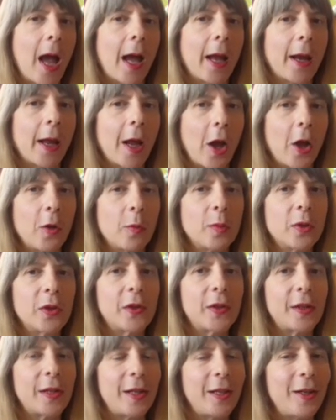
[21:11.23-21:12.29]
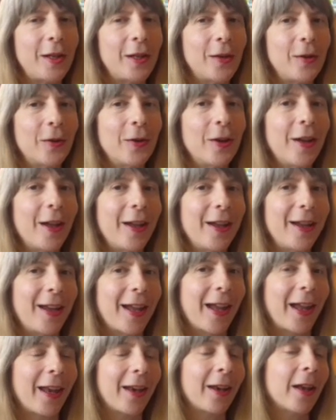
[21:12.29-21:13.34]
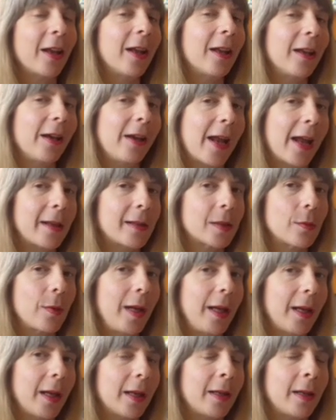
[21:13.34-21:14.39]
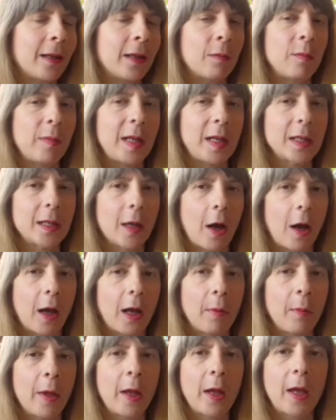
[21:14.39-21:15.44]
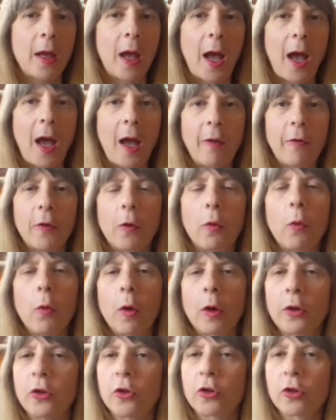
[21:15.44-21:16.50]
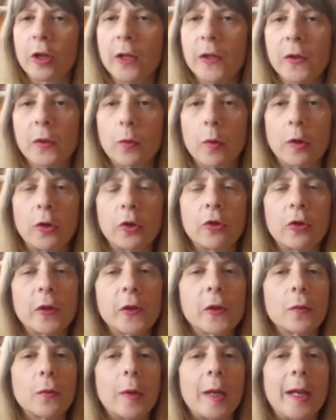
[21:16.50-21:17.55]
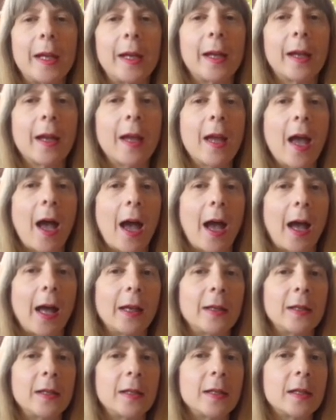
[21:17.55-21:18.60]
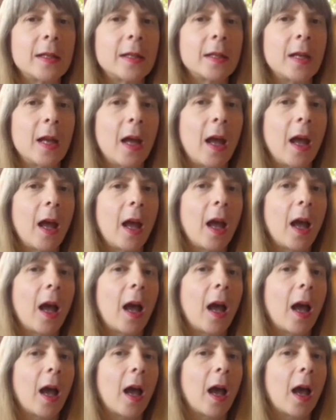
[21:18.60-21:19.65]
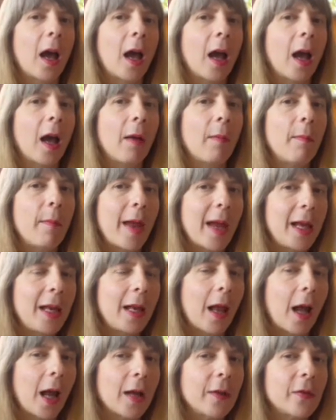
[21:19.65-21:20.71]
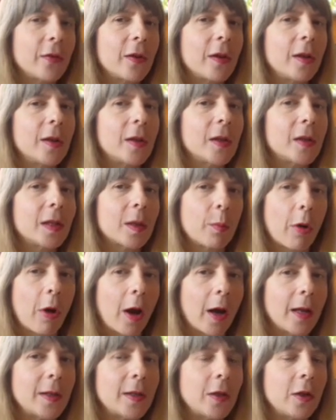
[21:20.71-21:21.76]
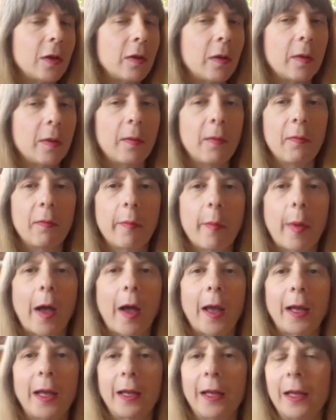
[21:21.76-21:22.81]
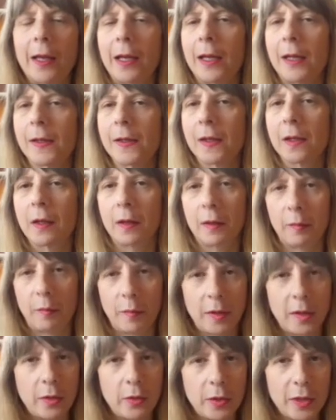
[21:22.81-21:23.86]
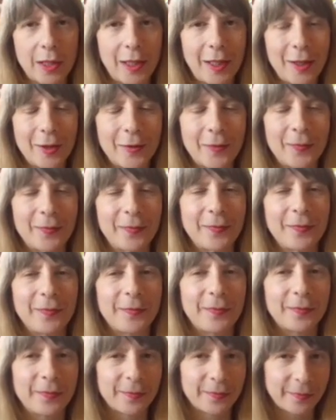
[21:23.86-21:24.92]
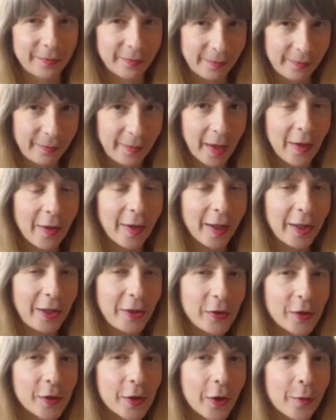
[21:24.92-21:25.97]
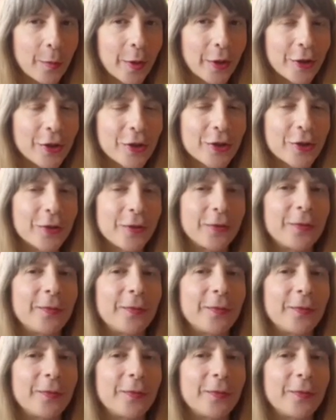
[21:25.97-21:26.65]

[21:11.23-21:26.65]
And I hope to see you again next week, and in the meantime, have a wondrous, wondrous week, and may life surprise you by its beauty. Thank you so much.